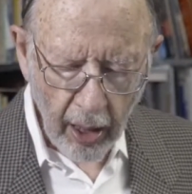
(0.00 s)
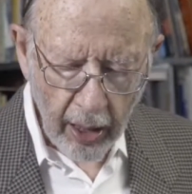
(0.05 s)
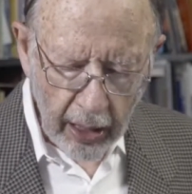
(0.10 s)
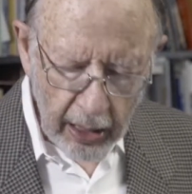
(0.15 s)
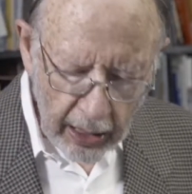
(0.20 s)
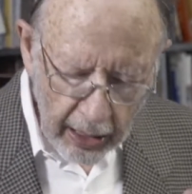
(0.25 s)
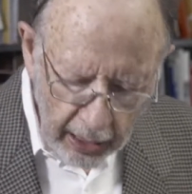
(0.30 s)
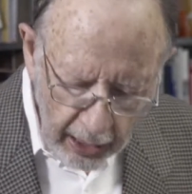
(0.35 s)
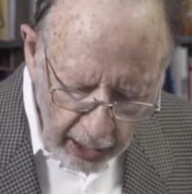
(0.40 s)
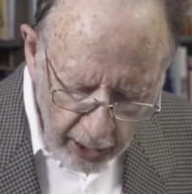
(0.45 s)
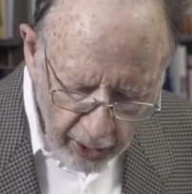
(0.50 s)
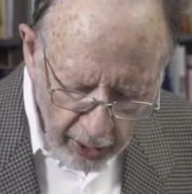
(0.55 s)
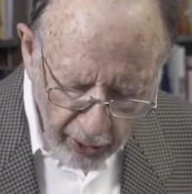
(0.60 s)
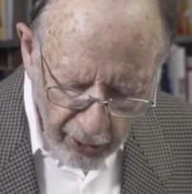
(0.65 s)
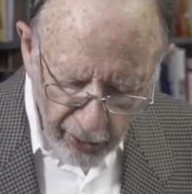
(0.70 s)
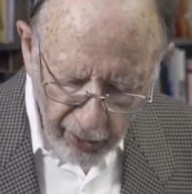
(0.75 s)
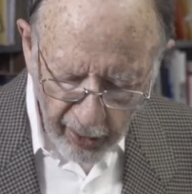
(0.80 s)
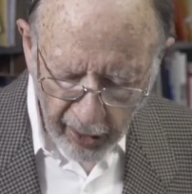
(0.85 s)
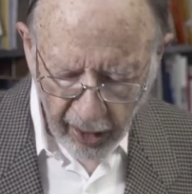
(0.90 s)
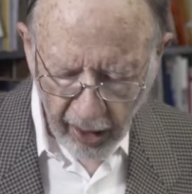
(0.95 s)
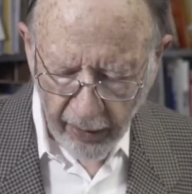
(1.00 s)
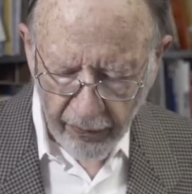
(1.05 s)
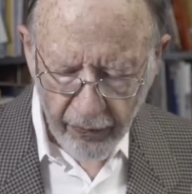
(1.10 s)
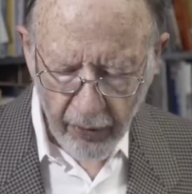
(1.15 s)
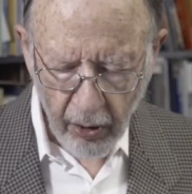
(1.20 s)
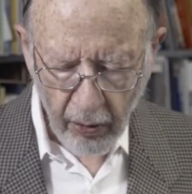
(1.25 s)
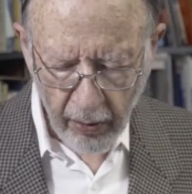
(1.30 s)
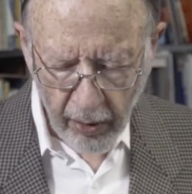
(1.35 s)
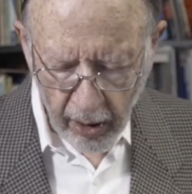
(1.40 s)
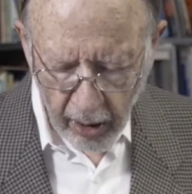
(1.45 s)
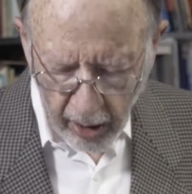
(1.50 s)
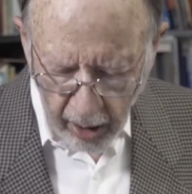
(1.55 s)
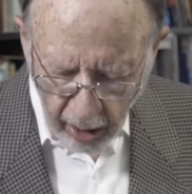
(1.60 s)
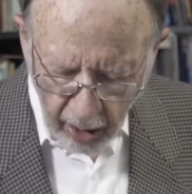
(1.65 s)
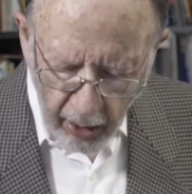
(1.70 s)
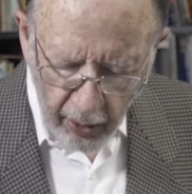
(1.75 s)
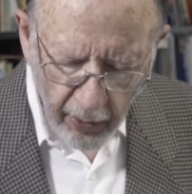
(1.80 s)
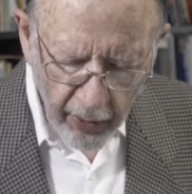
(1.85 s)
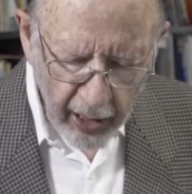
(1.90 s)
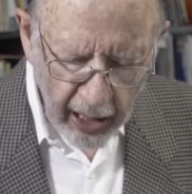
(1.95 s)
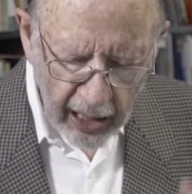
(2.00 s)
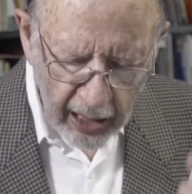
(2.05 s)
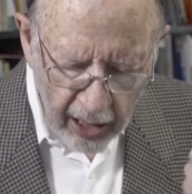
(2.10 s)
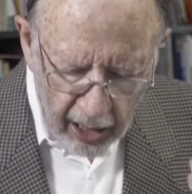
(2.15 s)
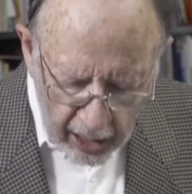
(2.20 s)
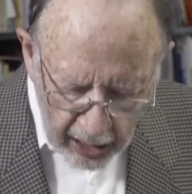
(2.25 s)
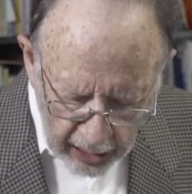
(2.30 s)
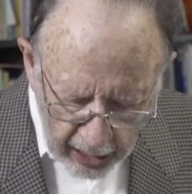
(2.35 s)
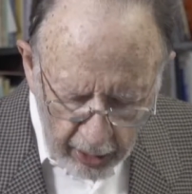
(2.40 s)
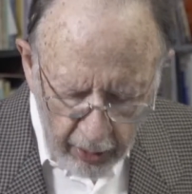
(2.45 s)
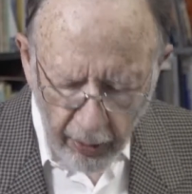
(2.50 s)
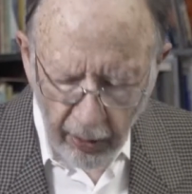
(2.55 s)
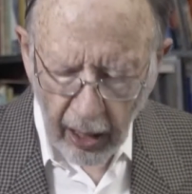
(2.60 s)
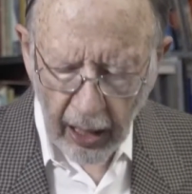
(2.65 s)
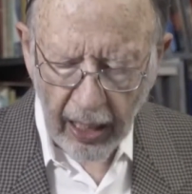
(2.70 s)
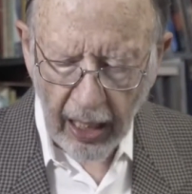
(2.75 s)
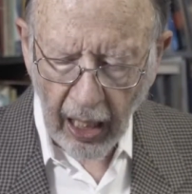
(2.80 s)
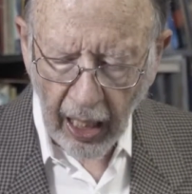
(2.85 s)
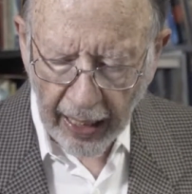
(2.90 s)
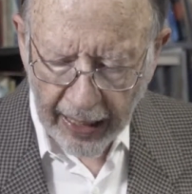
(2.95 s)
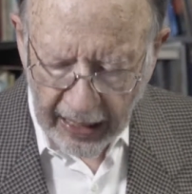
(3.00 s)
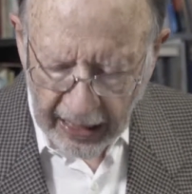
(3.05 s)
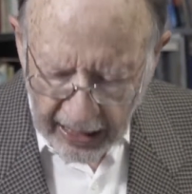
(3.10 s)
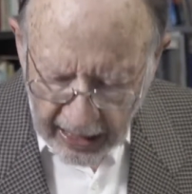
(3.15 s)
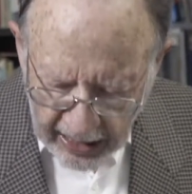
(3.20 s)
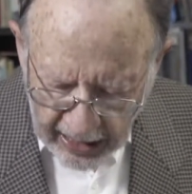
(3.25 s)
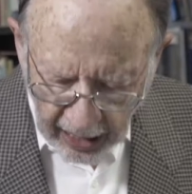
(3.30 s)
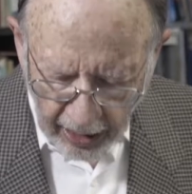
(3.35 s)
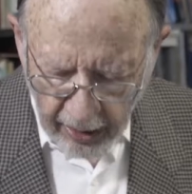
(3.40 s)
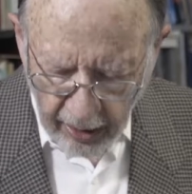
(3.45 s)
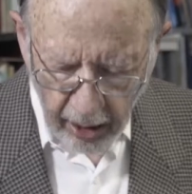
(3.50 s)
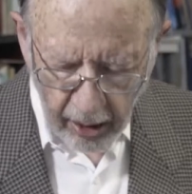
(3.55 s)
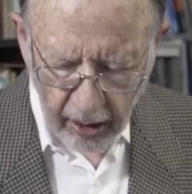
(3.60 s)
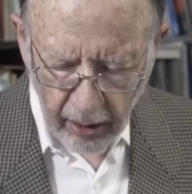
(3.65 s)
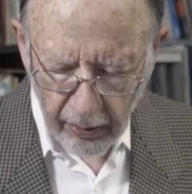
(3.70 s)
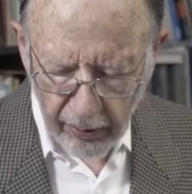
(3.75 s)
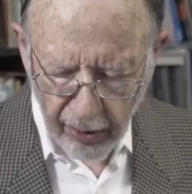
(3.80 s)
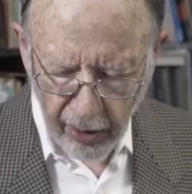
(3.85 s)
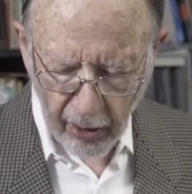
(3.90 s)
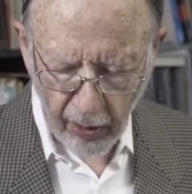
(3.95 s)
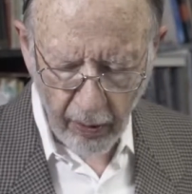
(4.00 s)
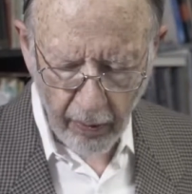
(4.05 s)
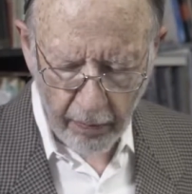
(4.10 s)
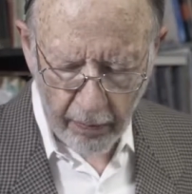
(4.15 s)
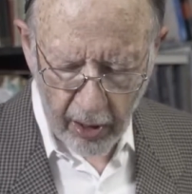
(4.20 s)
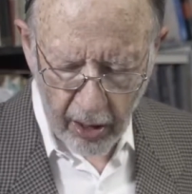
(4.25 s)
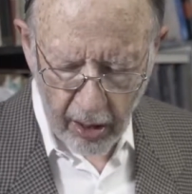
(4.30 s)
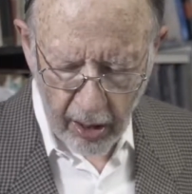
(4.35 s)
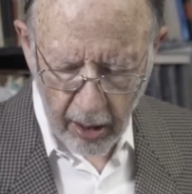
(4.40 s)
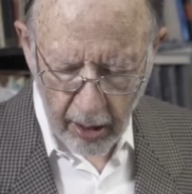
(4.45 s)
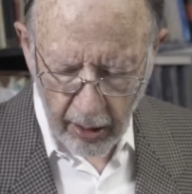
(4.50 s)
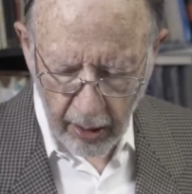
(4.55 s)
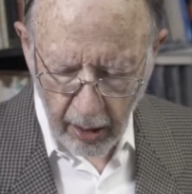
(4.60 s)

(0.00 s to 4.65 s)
year after year in nearly identical terms.